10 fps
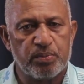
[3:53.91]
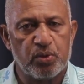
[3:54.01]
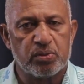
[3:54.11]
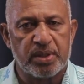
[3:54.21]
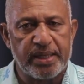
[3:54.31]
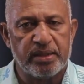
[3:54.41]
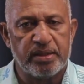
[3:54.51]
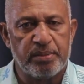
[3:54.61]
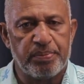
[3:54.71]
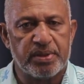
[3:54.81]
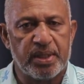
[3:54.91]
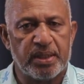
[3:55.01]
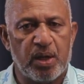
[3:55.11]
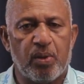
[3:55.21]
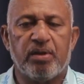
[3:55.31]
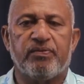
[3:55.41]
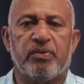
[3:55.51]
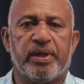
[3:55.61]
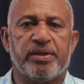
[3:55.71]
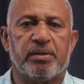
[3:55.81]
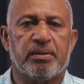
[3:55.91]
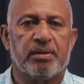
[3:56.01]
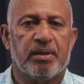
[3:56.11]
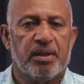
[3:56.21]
most rightly represent our wonderful nation,